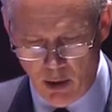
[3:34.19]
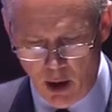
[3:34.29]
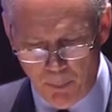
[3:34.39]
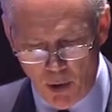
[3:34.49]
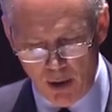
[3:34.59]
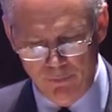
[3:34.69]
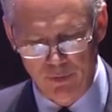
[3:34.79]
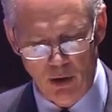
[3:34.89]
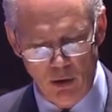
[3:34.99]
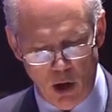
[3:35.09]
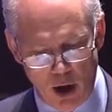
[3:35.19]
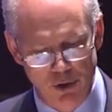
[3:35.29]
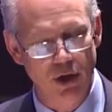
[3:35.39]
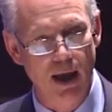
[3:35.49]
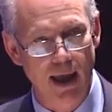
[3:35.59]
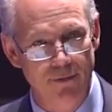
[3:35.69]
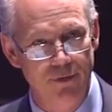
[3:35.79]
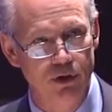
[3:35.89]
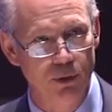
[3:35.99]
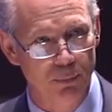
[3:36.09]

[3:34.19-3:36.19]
are part of the larger effort to